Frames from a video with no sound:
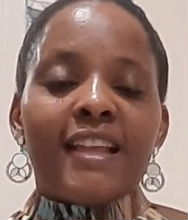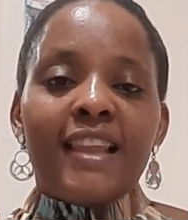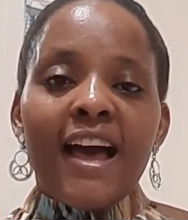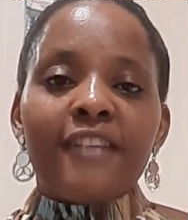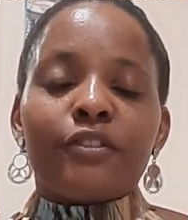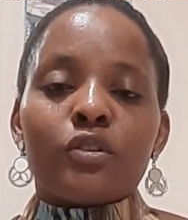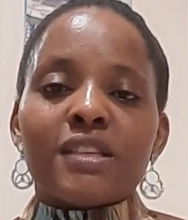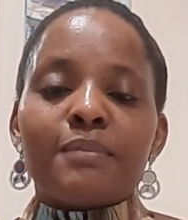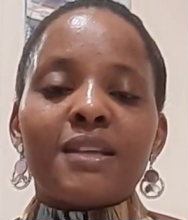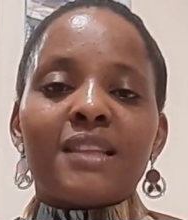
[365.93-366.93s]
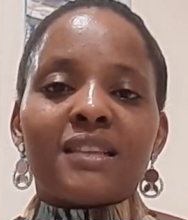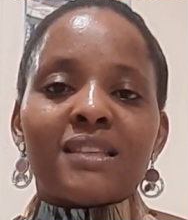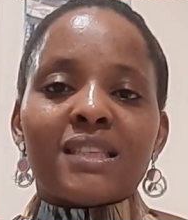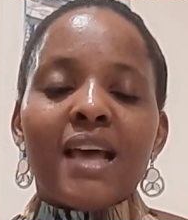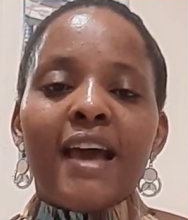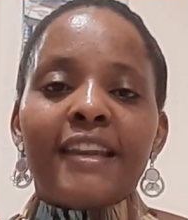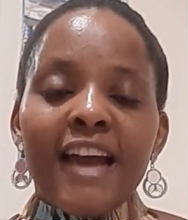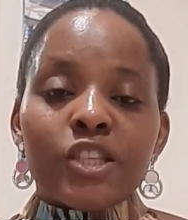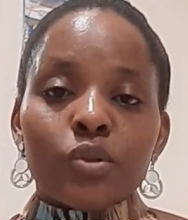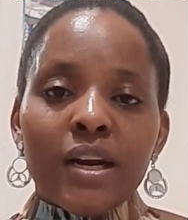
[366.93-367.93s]
love, or something that is
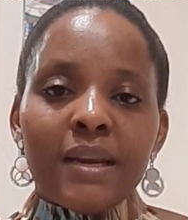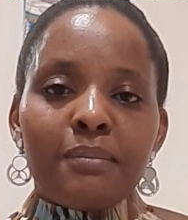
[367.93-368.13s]
naturally